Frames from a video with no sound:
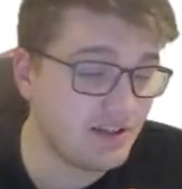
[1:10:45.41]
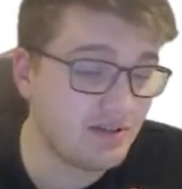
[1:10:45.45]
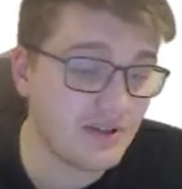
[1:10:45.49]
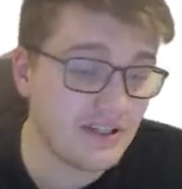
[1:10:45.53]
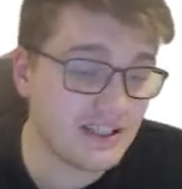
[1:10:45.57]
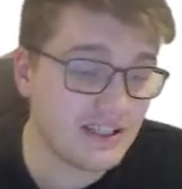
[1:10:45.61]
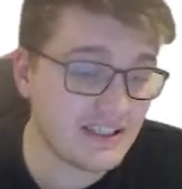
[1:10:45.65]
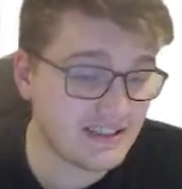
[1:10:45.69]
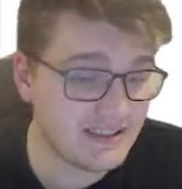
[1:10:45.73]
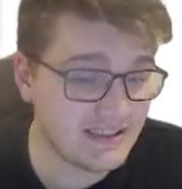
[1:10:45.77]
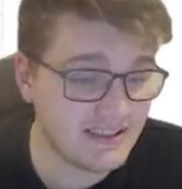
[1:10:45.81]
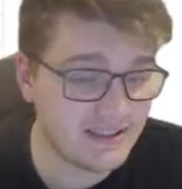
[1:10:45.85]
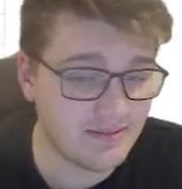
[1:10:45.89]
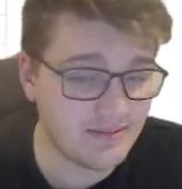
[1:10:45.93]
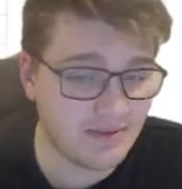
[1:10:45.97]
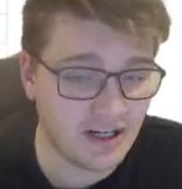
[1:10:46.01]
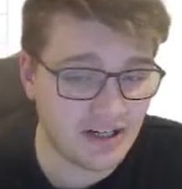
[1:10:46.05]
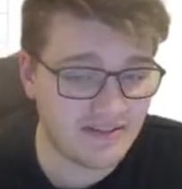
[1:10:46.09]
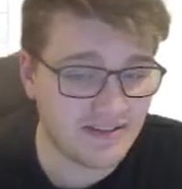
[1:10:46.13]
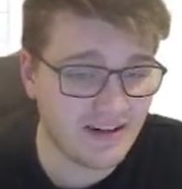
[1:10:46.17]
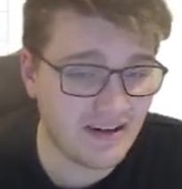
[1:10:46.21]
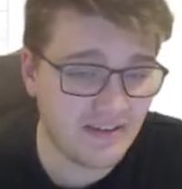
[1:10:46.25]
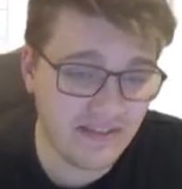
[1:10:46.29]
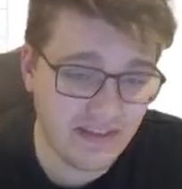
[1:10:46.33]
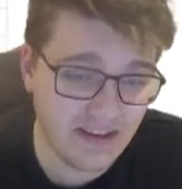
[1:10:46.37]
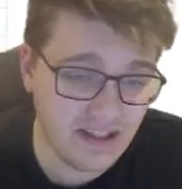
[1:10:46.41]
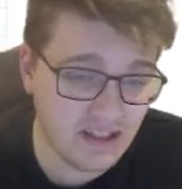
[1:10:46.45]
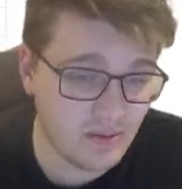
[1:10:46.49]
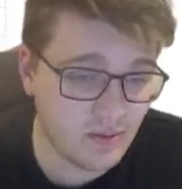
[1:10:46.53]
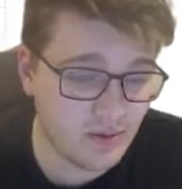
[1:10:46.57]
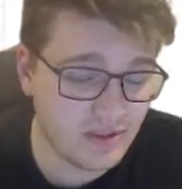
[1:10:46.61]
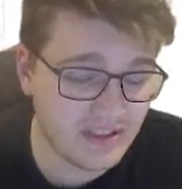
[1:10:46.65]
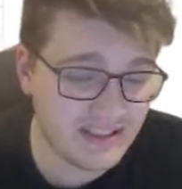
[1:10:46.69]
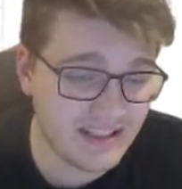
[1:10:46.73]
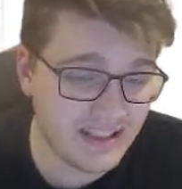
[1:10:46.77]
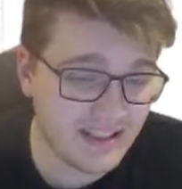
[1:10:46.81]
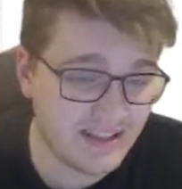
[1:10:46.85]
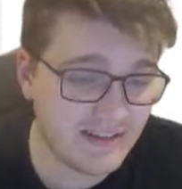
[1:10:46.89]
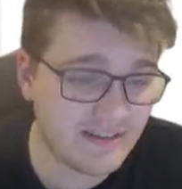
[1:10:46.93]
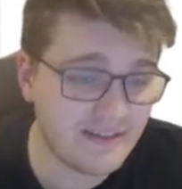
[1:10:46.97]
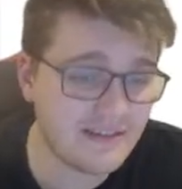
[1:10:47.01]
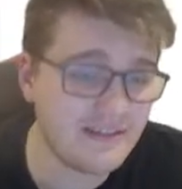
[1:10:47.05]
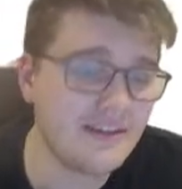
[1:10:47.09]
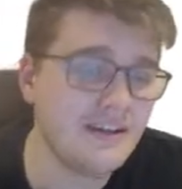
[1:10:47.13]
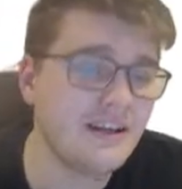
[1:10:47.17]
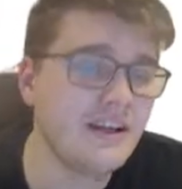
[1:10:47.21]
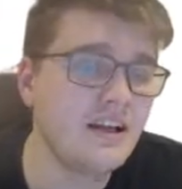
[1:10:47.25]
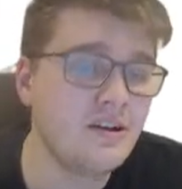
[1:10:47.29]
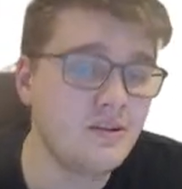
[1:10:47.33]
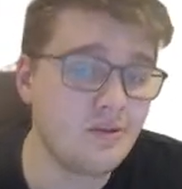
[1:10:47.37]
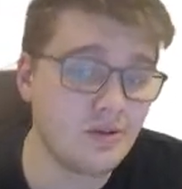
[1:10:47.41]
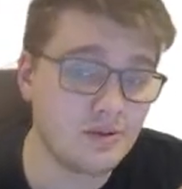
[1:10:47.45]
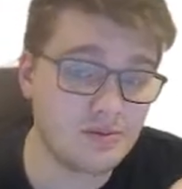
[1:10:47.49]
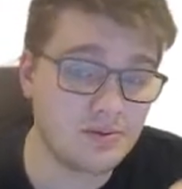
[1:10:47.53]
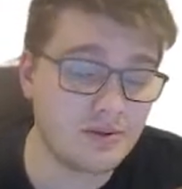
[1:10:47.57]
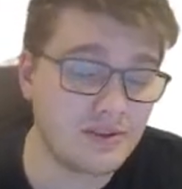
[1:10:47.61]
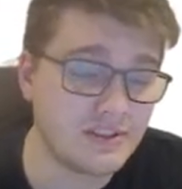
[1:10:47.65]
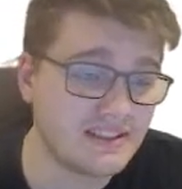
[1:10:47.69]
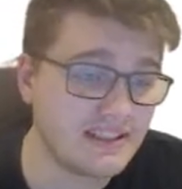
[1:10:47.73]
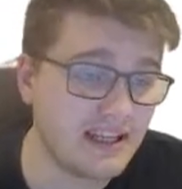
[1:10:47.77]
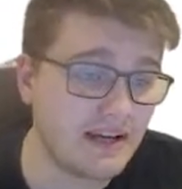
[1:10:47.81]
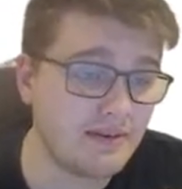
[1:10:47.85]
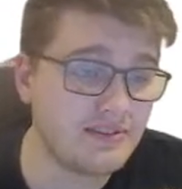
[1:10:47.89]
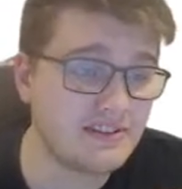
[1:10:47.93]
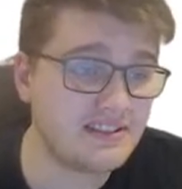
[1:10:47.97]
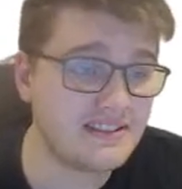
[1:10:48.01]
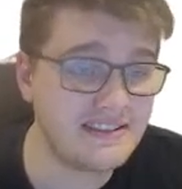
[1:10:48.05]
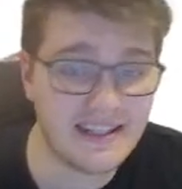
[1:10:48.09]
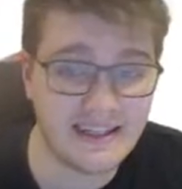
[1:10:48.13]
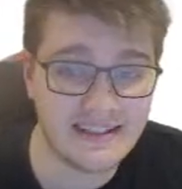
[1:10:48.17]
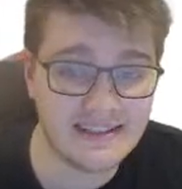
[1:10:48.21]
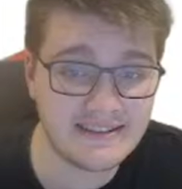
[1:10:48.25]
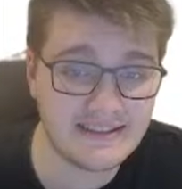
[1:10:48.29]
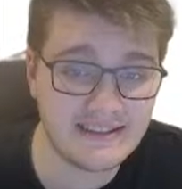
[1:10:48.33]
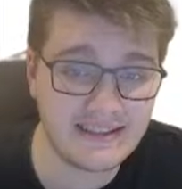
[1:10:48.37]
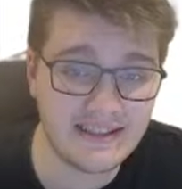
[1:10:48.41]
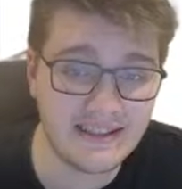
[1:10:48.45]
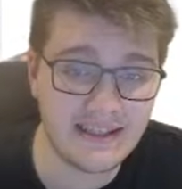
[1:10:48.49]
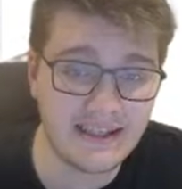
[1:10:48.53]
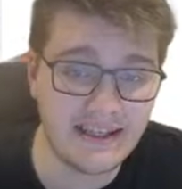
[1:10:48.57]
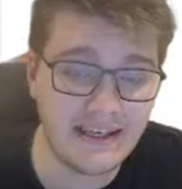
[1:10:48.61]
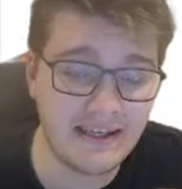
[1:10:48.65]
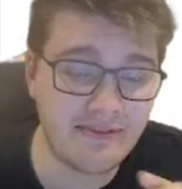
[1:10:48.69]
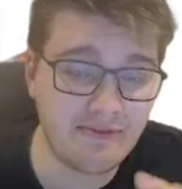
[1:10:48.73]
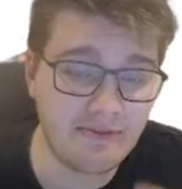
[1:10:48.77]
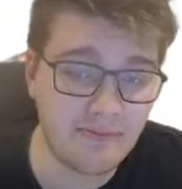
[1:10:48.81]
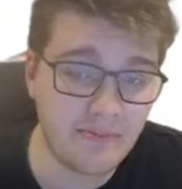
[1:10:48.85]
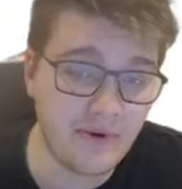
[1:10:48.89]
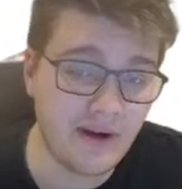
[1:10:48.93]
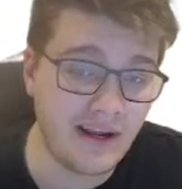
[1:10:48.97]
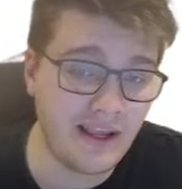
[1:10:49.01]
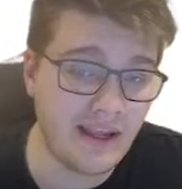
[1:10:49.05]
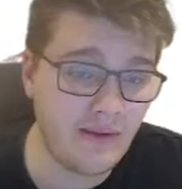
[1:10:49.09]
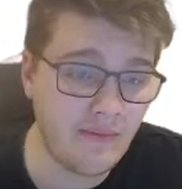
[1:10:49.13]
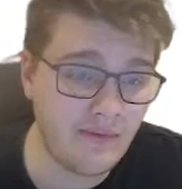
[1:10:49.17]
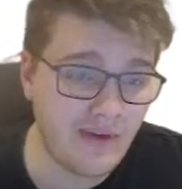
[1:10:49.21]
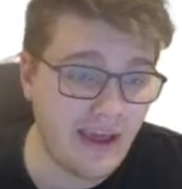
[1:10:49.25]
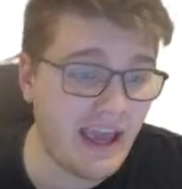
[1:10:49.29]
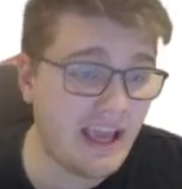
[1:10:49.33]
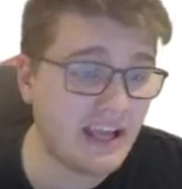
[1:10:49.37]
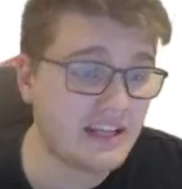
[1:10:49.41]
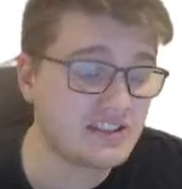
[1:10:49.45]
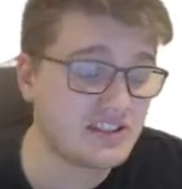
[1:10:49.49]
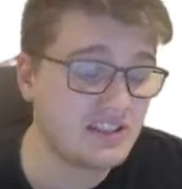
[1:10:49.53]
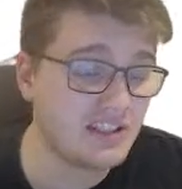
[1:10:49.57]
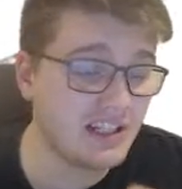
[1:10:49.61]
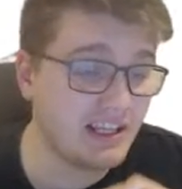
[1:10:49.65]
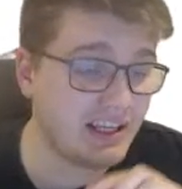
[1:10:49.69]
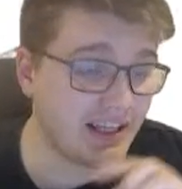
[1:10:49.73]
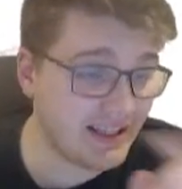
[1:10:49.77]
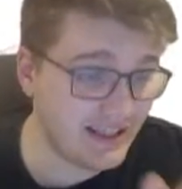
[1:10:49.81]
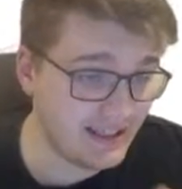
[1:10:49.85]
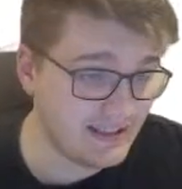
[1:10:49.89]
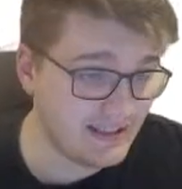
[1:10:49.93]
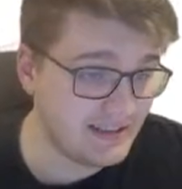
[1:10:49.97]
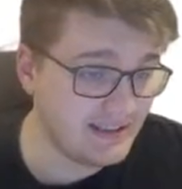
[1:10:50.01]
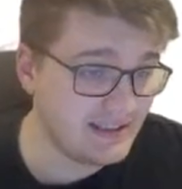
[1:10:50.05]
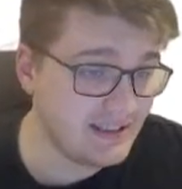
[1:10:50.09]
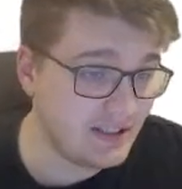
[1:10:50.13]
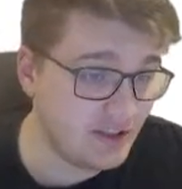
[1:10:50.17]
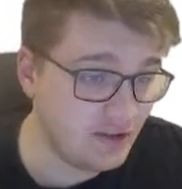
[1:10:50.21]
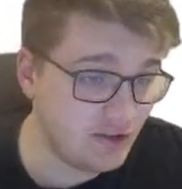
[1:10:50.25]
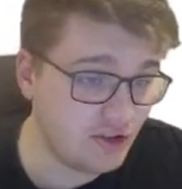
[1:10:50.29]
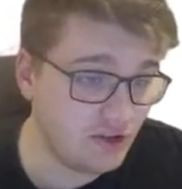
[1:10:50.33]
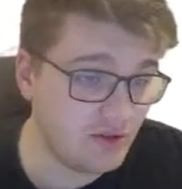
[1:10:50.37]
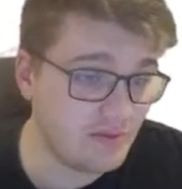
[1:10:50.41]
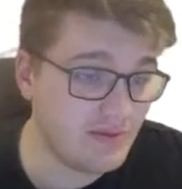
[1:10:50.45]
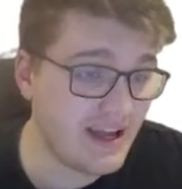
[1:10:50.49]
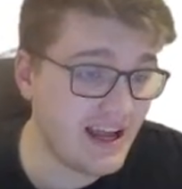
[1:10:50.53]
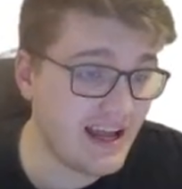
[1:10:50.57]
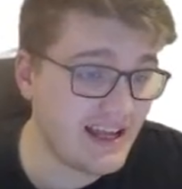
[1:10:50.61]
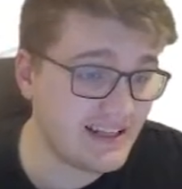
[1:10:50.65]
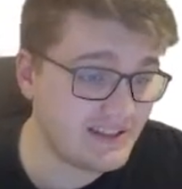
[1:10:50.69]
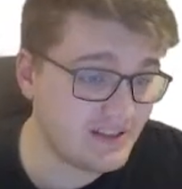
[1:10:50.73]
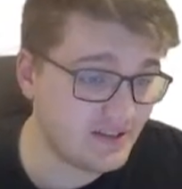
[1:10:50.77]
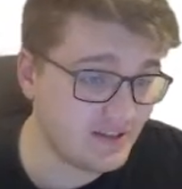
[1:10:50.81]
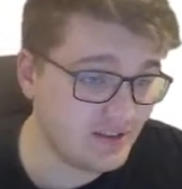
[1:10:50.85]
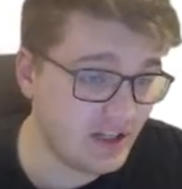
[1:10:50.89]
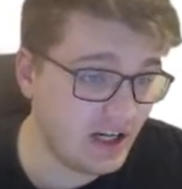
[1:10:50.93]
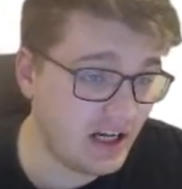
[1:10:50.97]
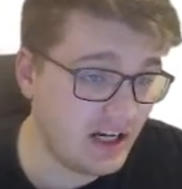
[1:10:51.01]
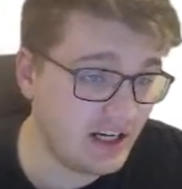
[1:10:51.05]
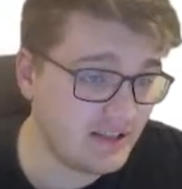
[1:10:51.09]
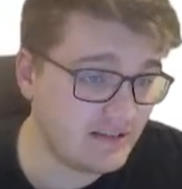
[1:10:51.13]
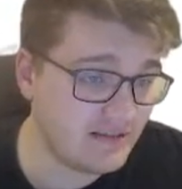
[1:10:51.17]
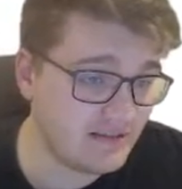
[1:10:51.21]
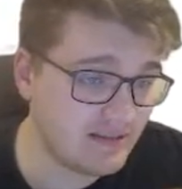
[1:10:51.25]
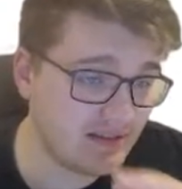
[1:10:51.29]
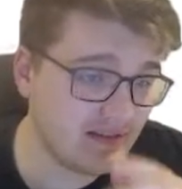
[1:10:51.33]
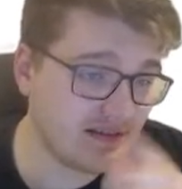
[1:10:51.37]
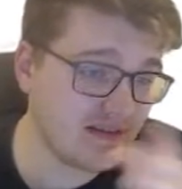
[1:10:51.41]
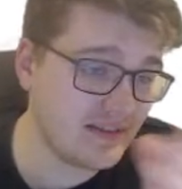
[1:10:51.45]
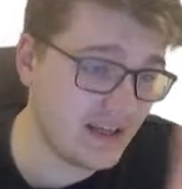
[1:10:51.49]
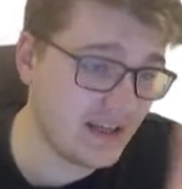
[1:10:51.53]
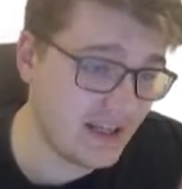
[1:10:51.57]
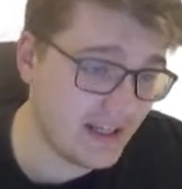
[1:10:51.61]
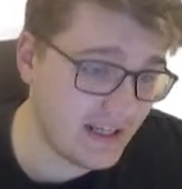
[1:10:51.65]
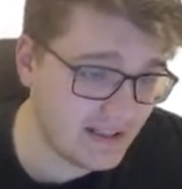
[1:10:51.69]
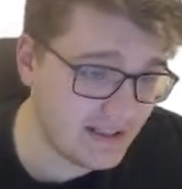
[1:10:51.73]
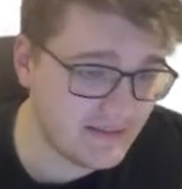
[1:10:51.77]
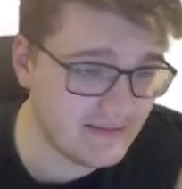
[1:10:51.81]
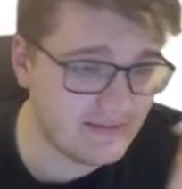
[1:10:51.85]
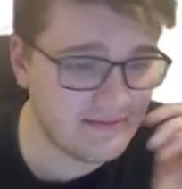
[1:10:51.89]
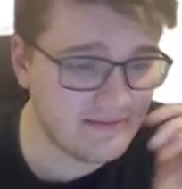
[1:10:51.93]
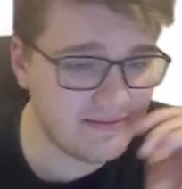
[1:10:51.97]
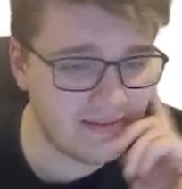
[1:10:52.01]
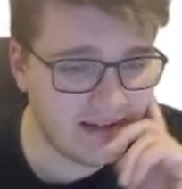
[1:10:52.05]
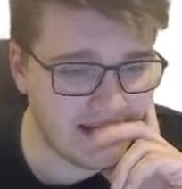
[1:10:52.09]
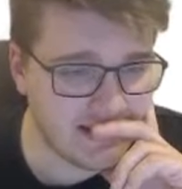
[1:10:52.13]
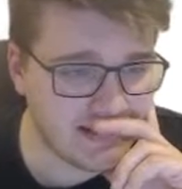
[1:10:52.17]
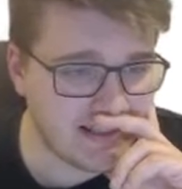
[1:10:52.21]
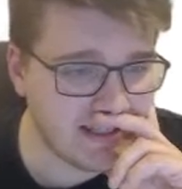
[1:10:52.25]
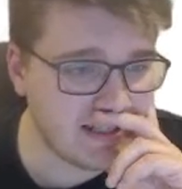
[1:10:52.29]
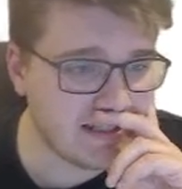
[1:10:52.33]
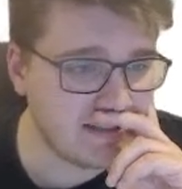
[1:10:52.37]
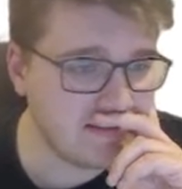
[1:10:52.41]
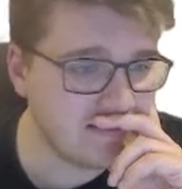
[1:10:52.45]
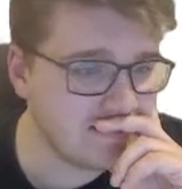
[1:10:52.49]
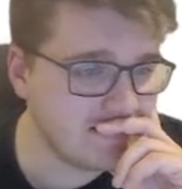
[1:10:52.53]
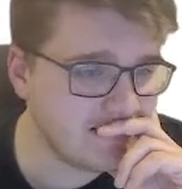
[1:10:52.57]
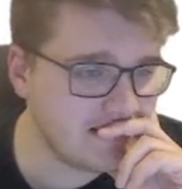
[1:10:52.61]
The reason the Minecraft video was there was because I was testing if Brave actually killed YouTube ads or not, and it did.